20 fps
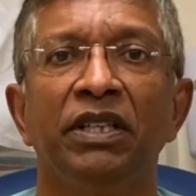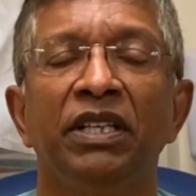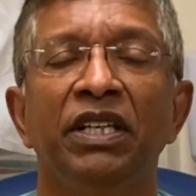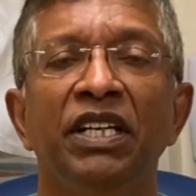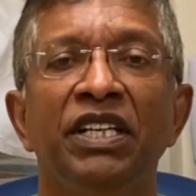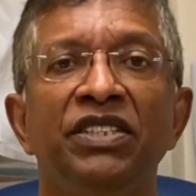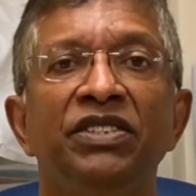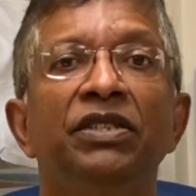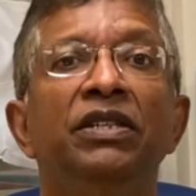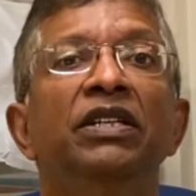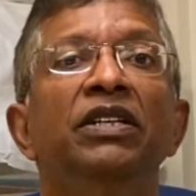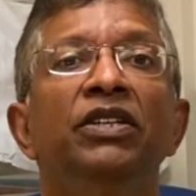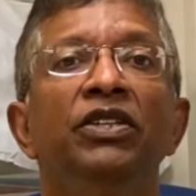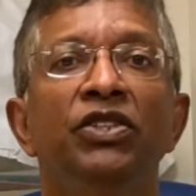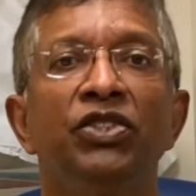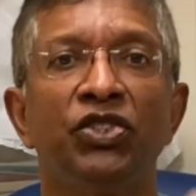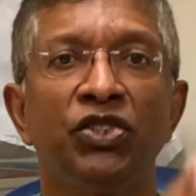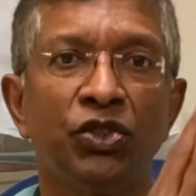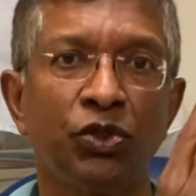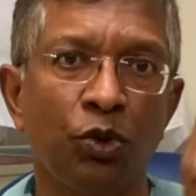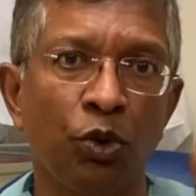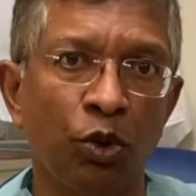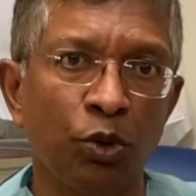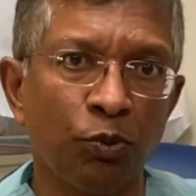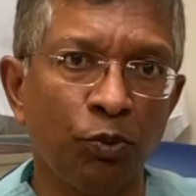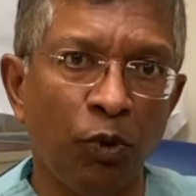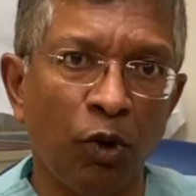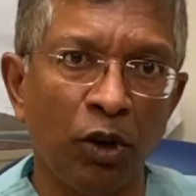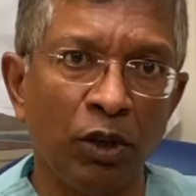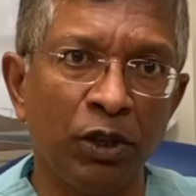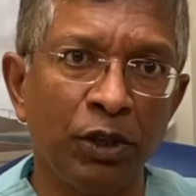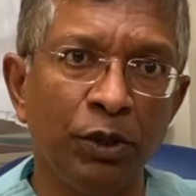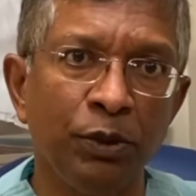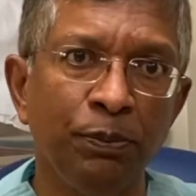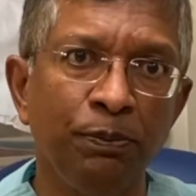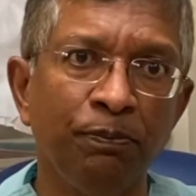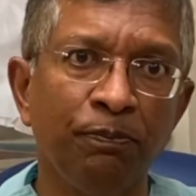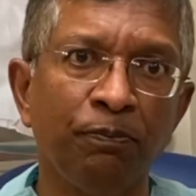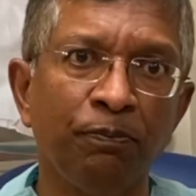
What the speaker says: is stroke volume